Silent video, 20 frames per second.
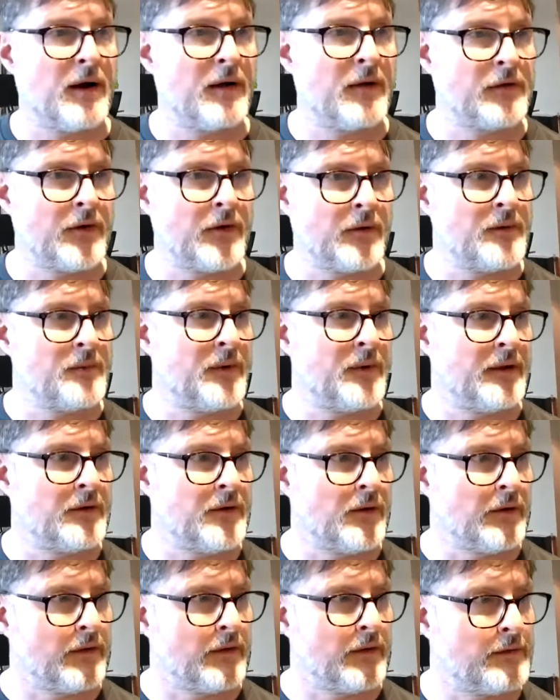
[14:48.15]
There's only me
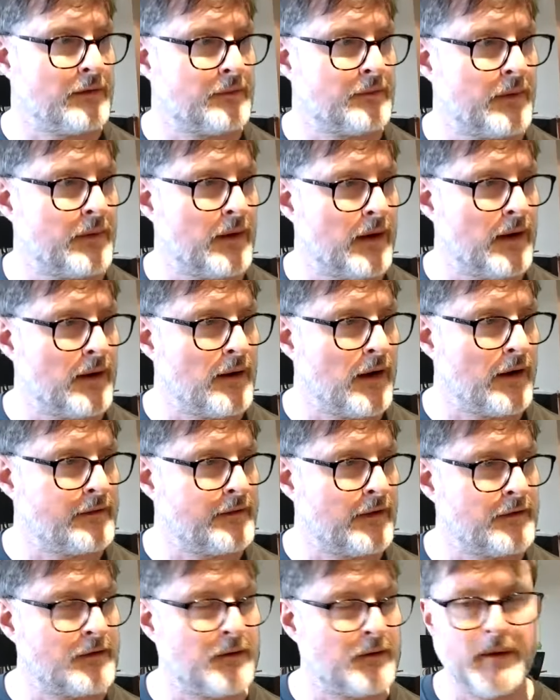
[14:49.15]
doing this. I
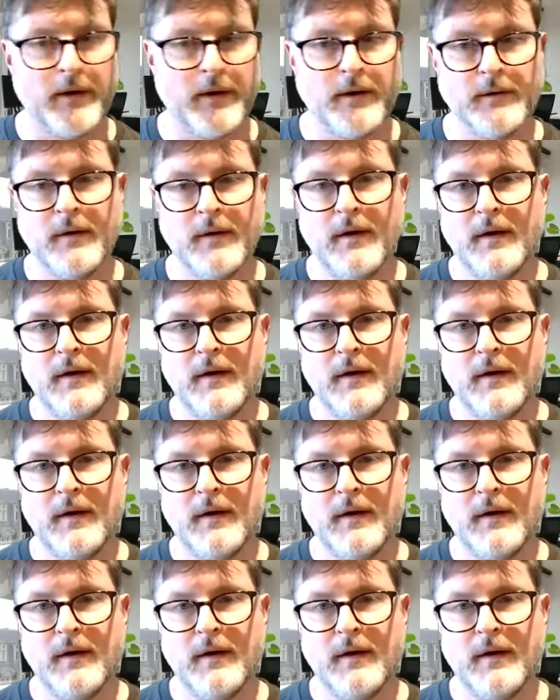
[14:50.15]
tend to be on